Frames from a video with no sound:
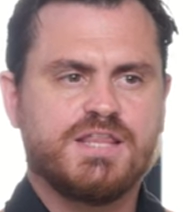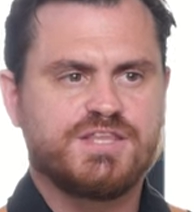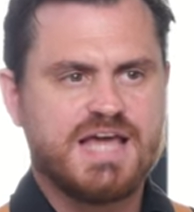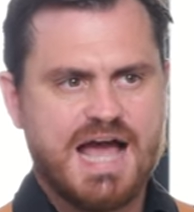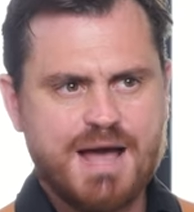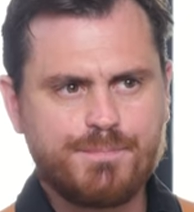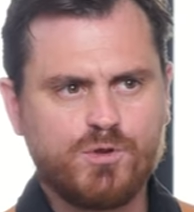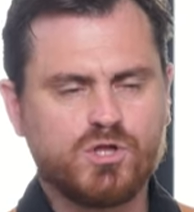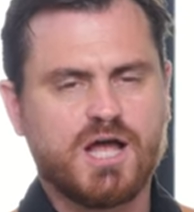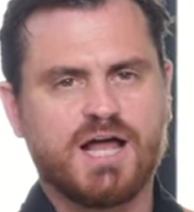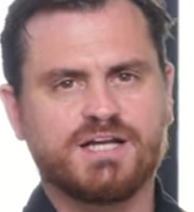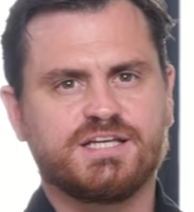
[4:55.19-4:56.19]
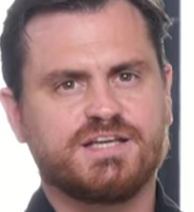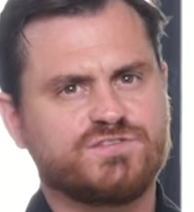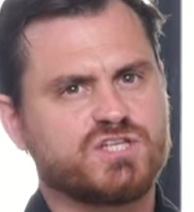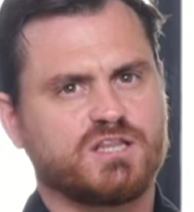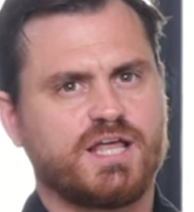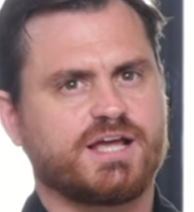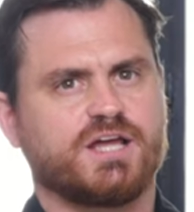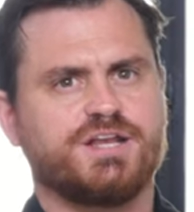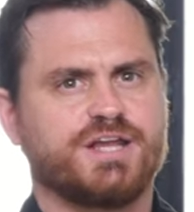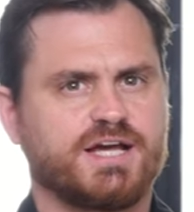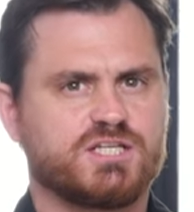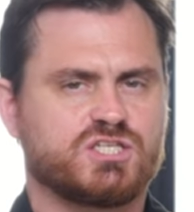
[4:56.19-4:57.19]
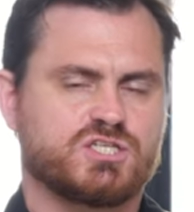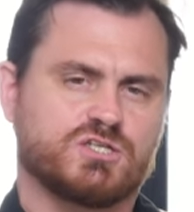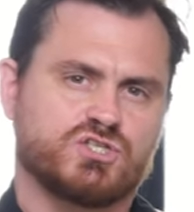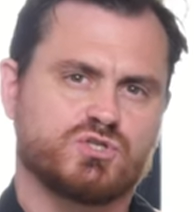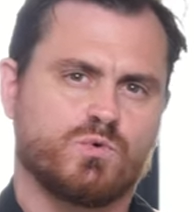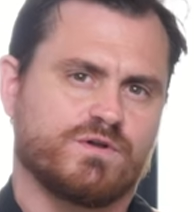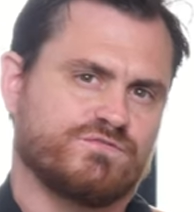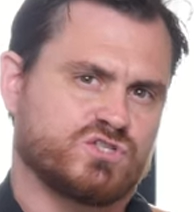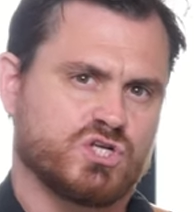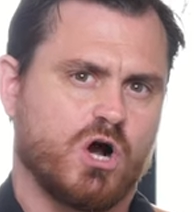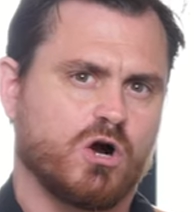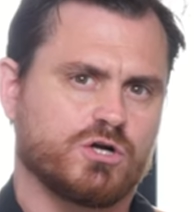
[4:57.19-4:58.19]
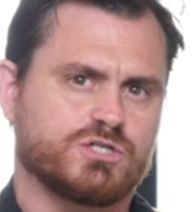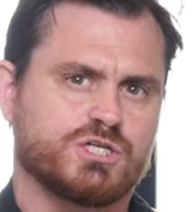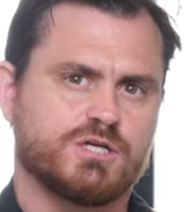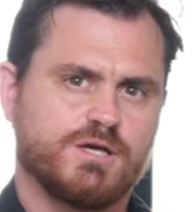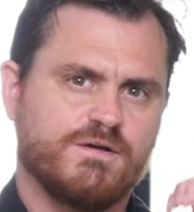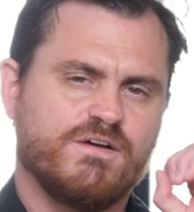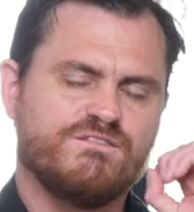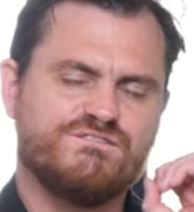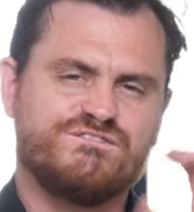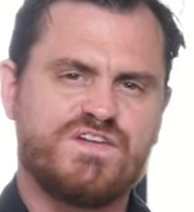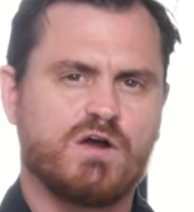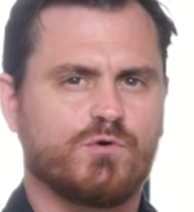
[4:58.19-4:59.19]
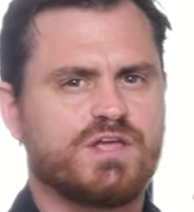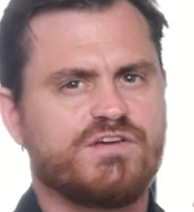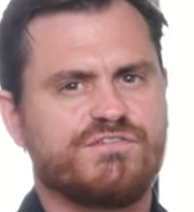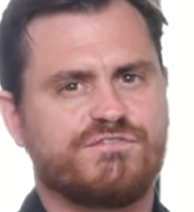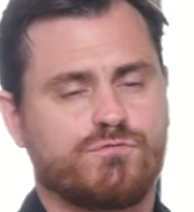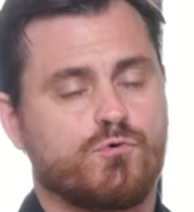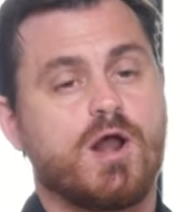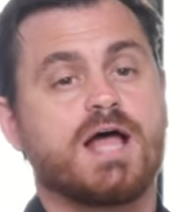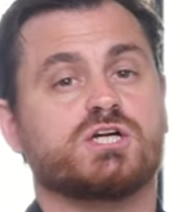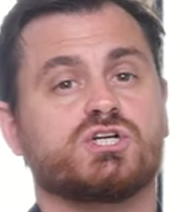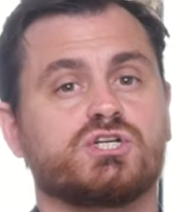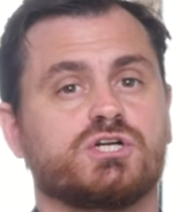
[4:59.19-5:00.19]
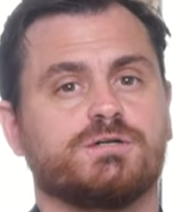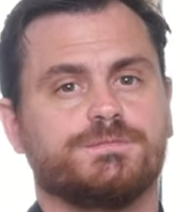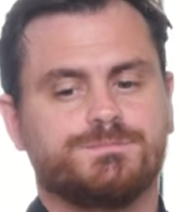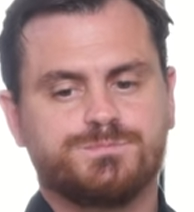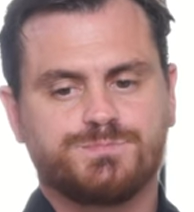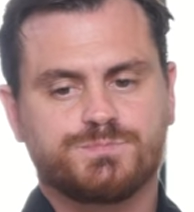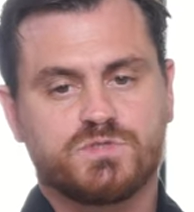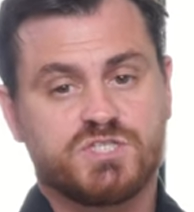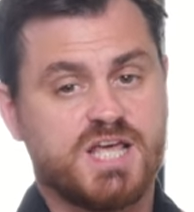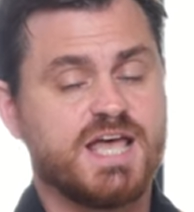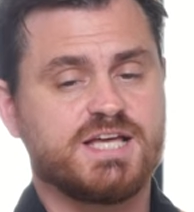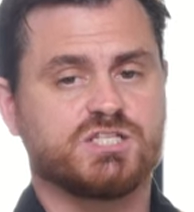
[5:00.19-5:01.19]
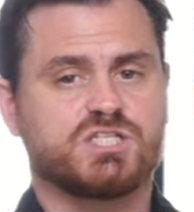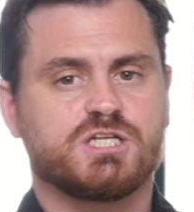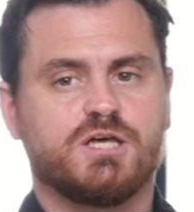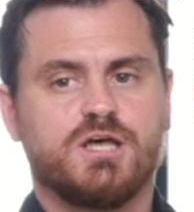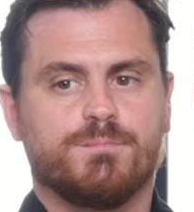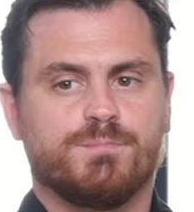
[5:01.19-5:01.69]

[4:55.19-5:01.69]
the apple kind of gives it like a nice sort of tart, very fresh taste.